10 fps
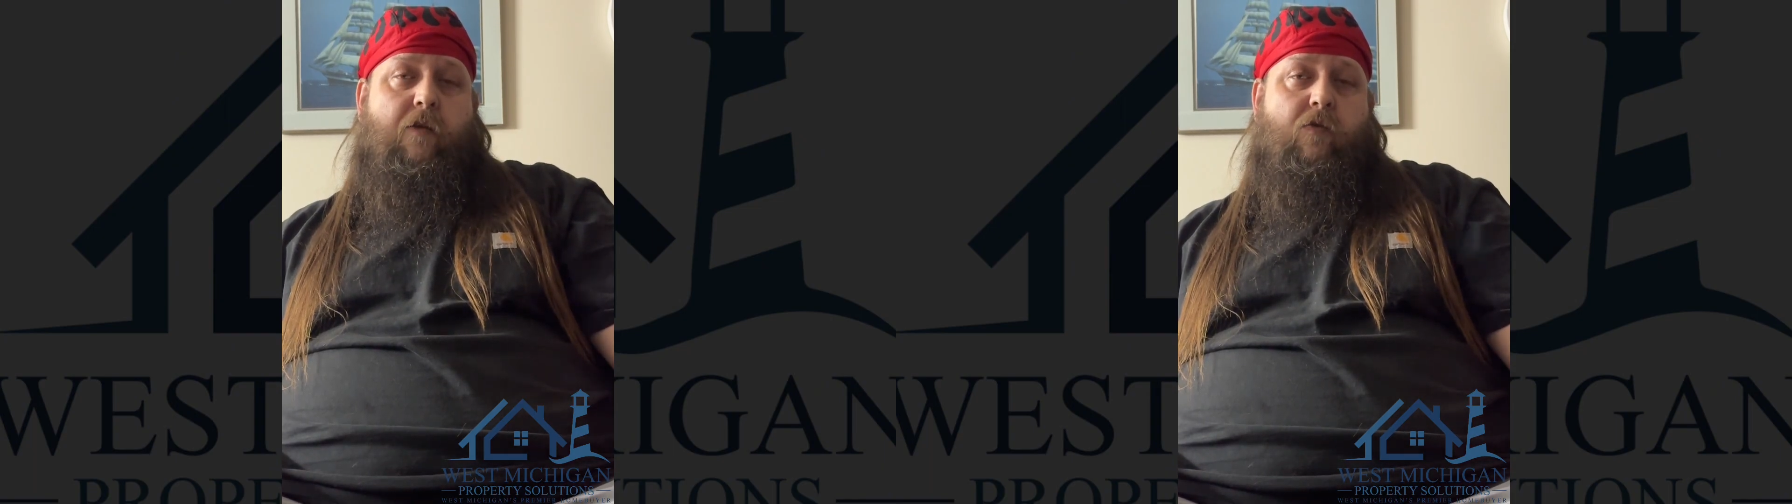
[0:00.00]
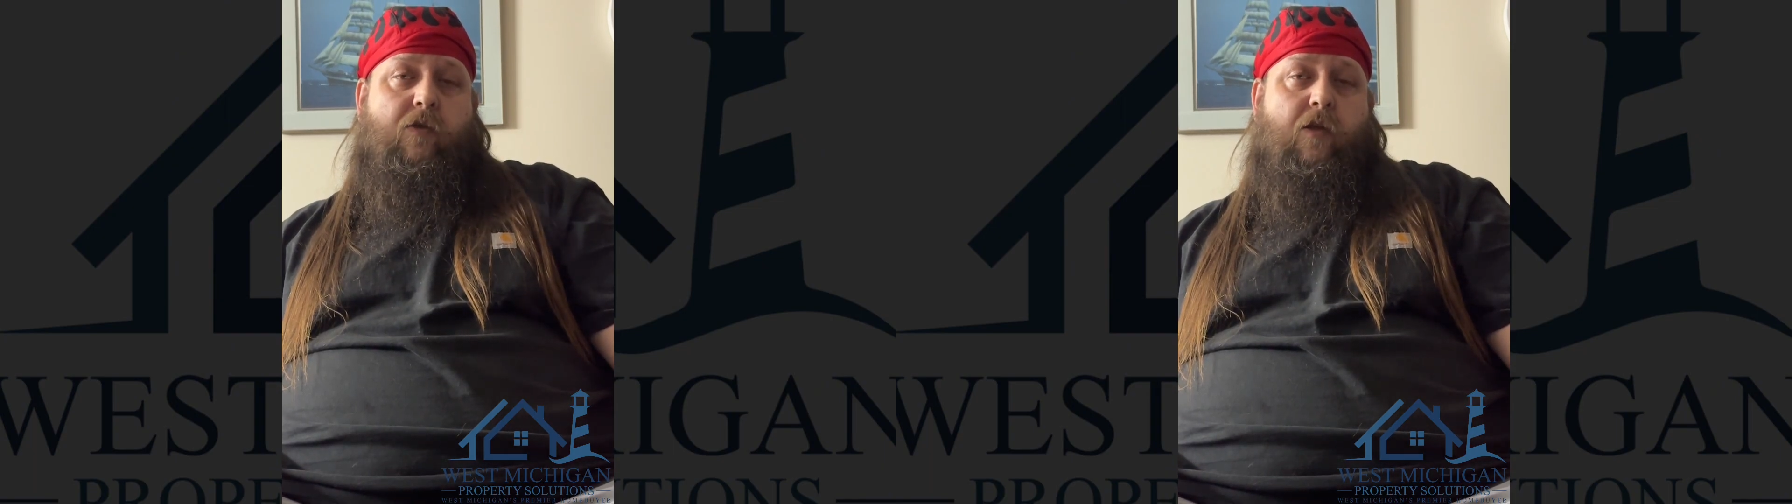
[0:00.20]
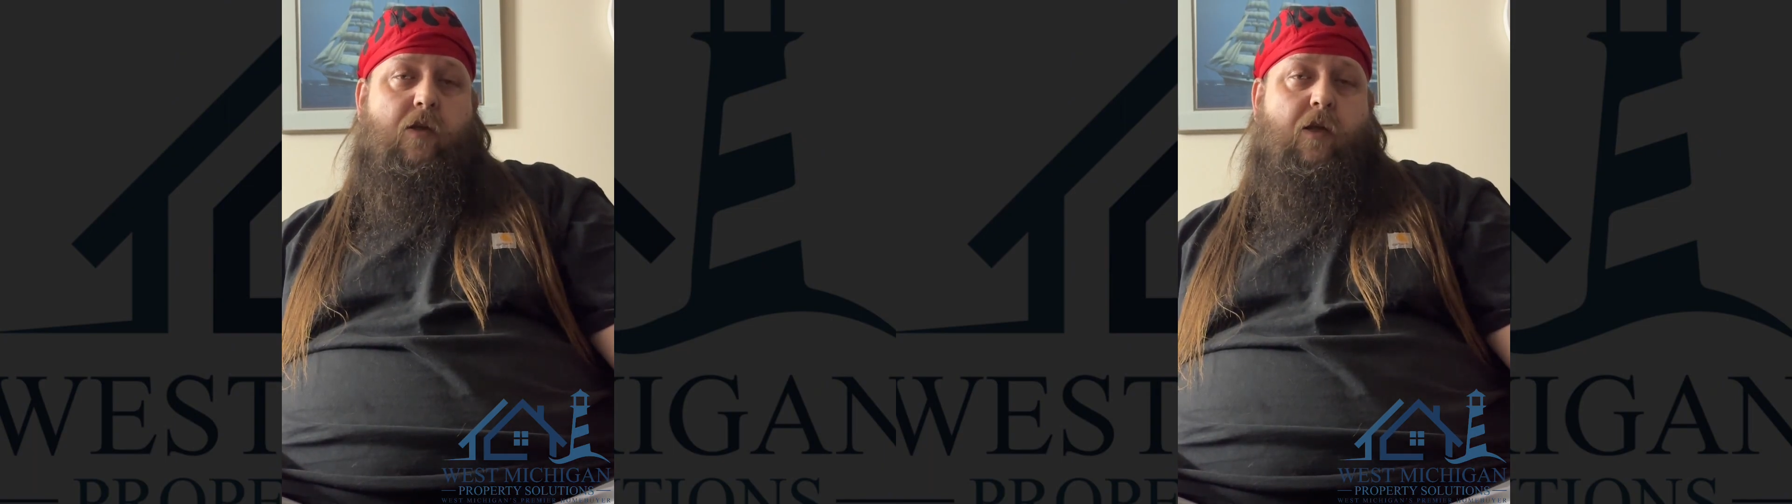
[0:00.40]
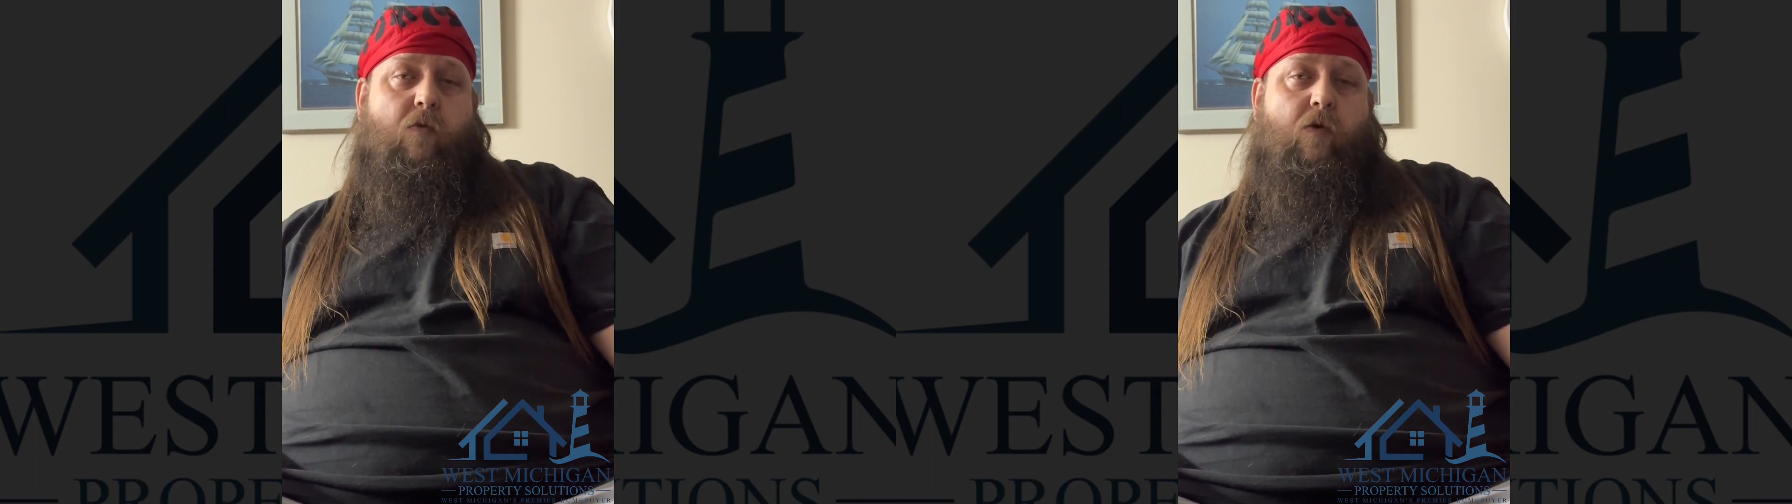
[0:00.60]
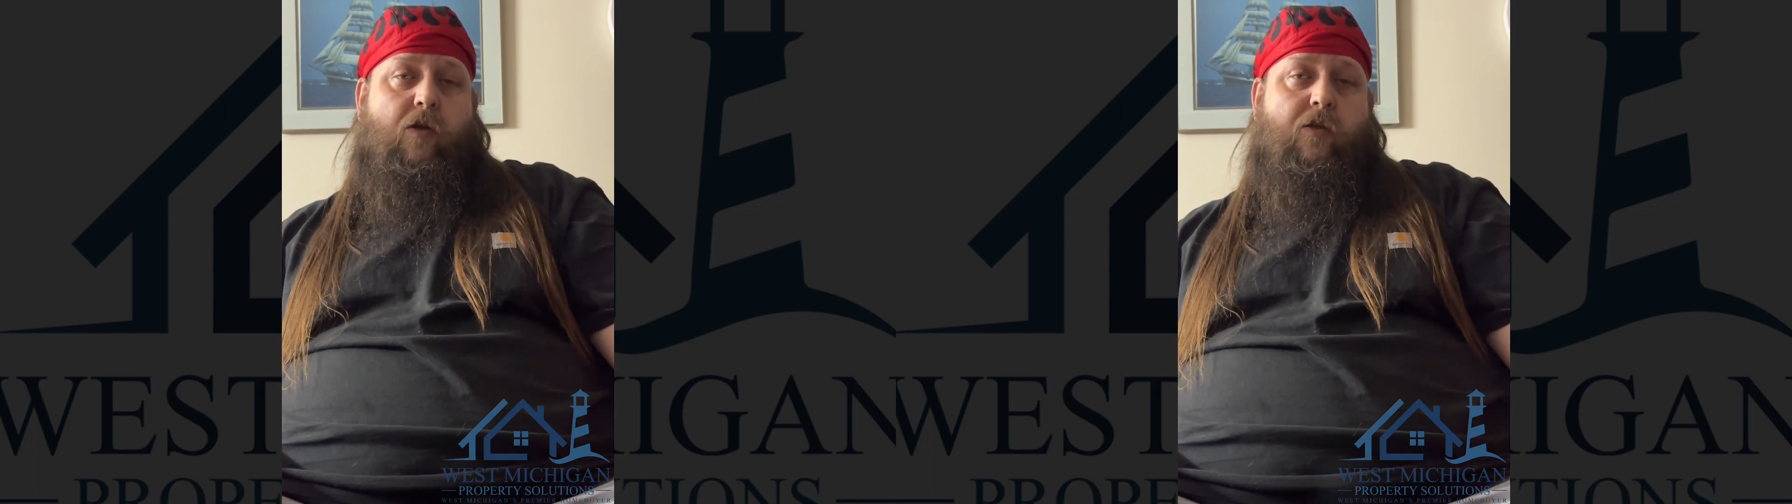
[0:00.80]
it was going to get
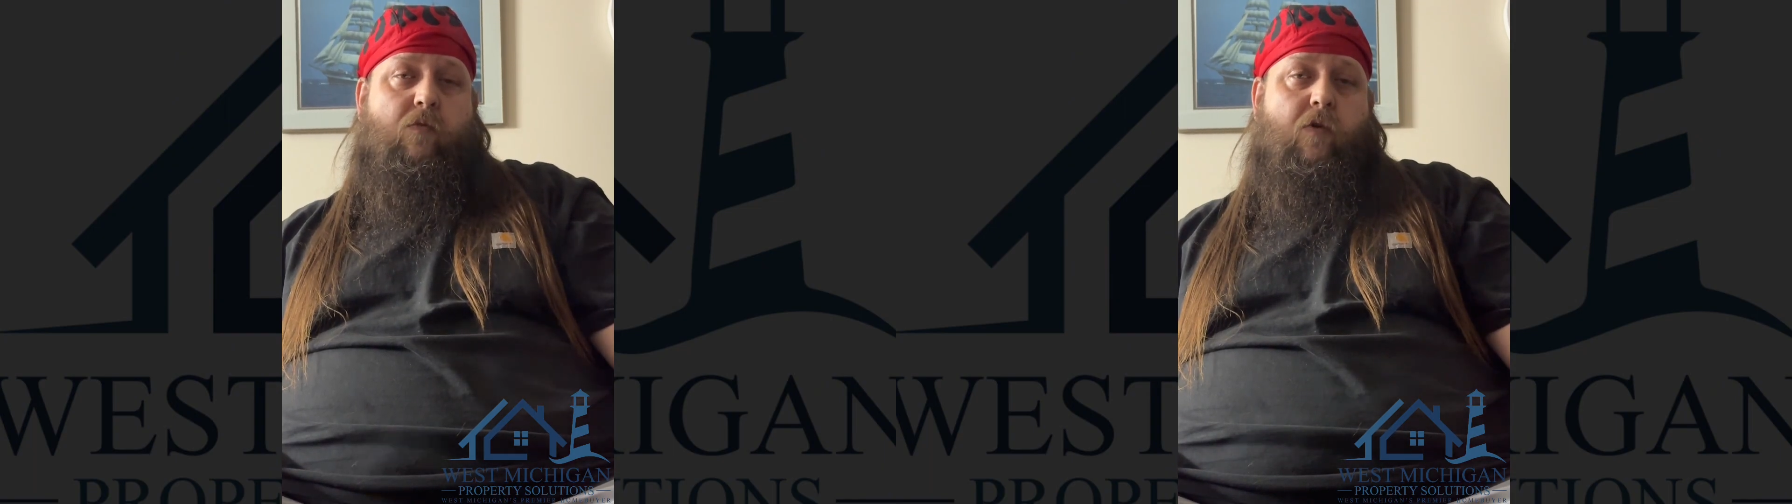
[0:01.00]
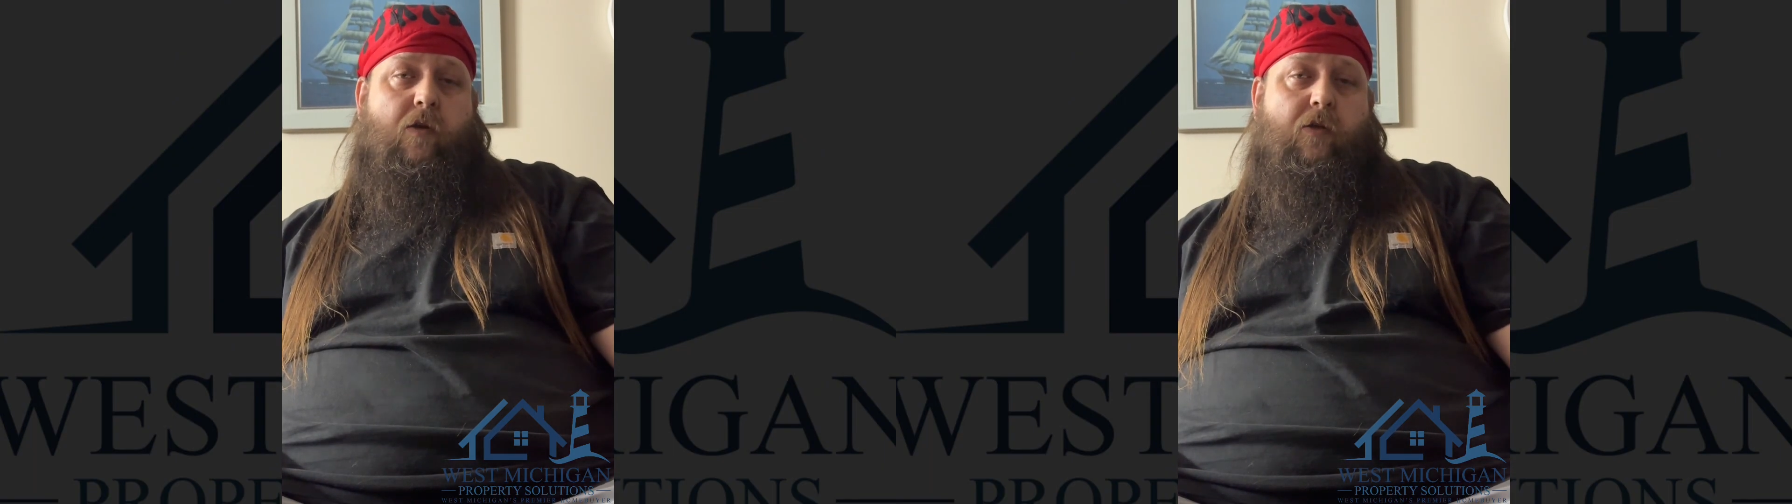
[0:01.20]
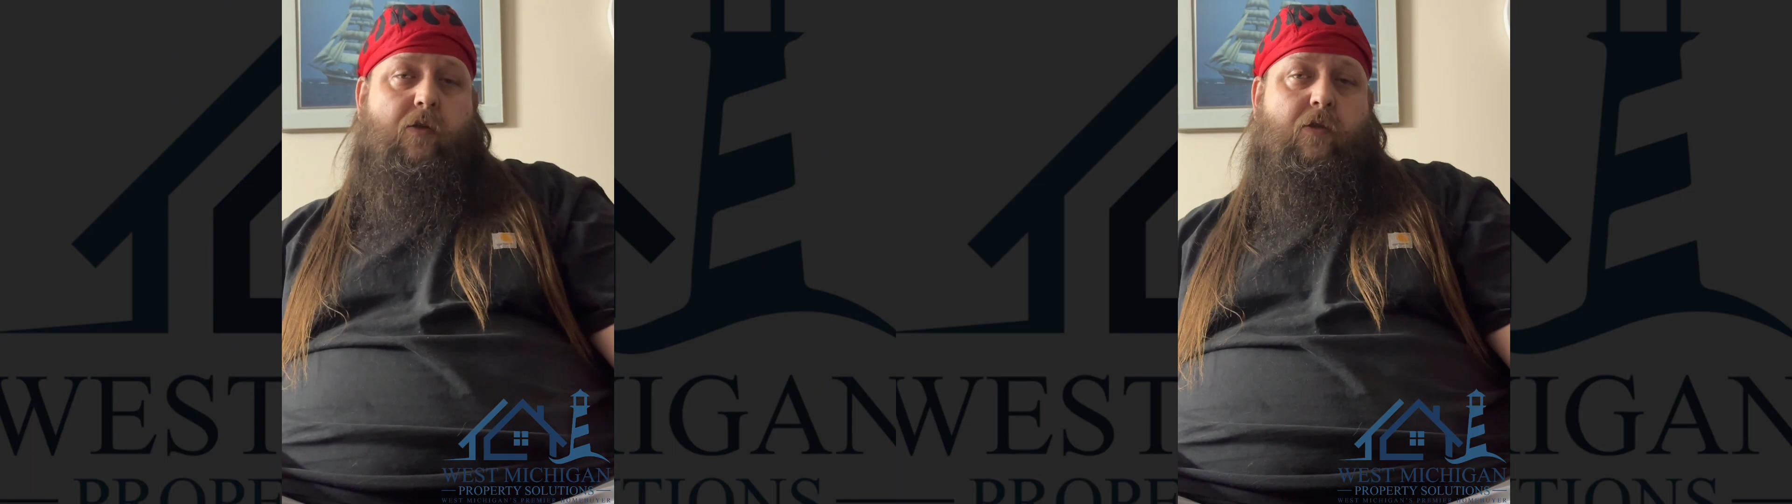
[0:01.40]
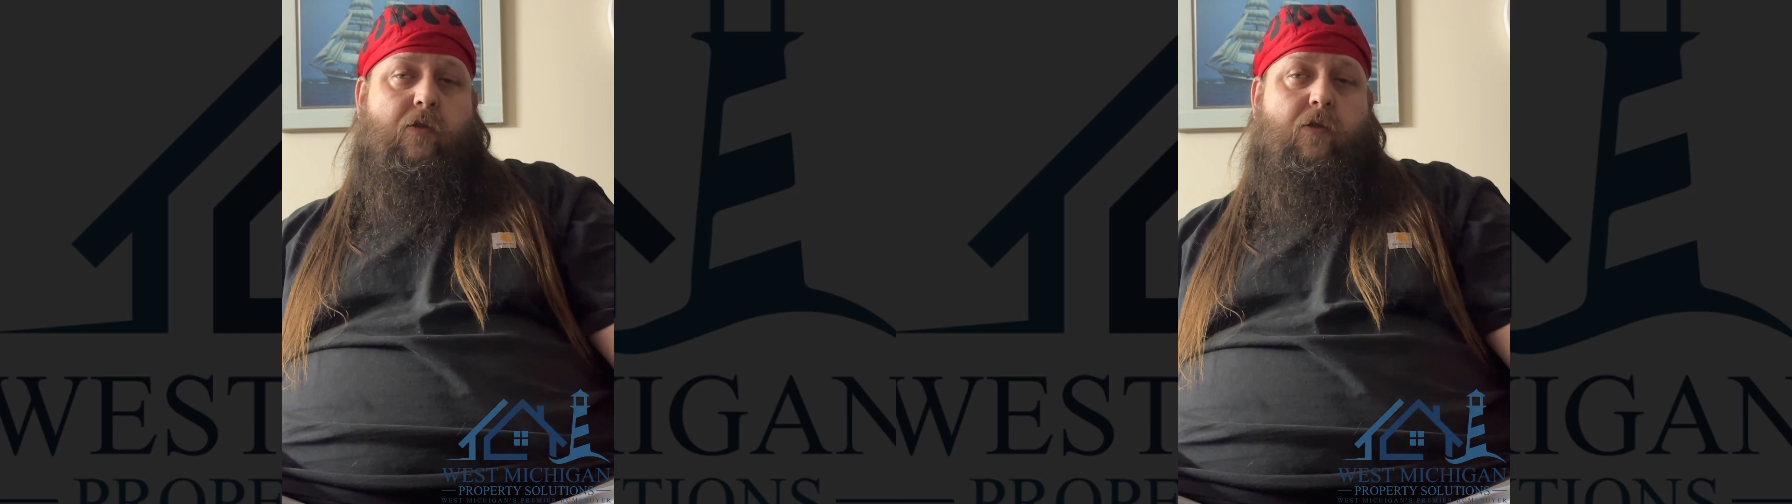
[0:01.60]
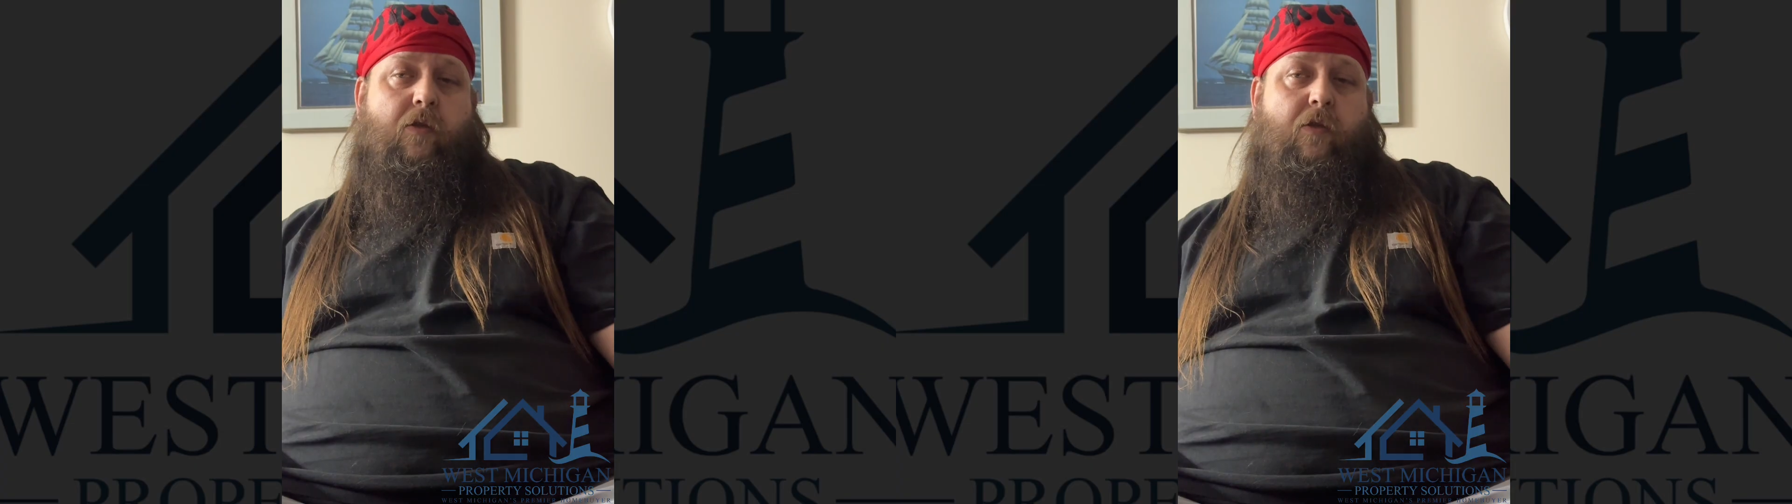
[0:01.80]
worse and worse.